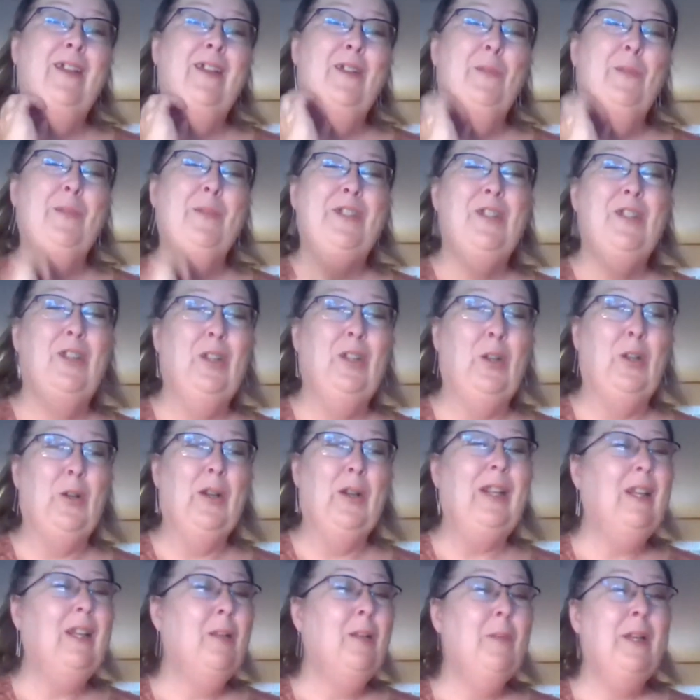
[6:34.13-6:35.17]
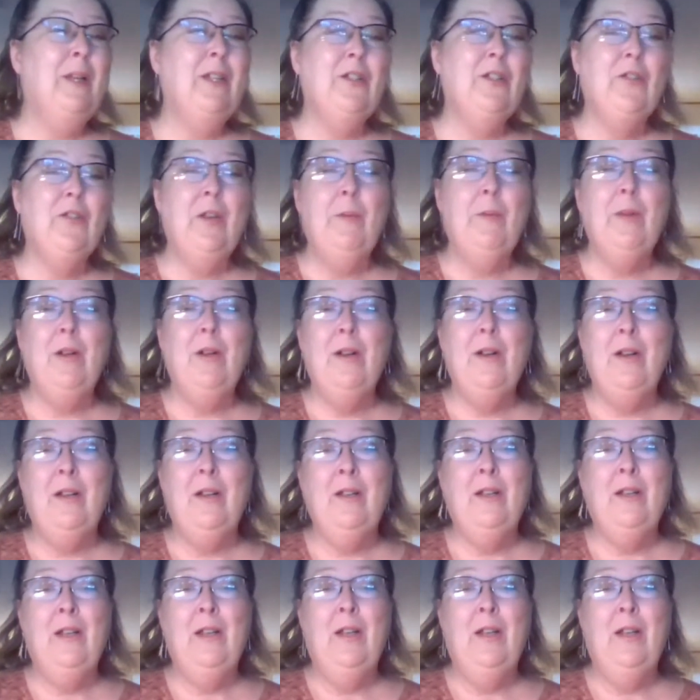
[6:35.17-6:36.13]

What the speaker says: I'm still learning about StreamYard.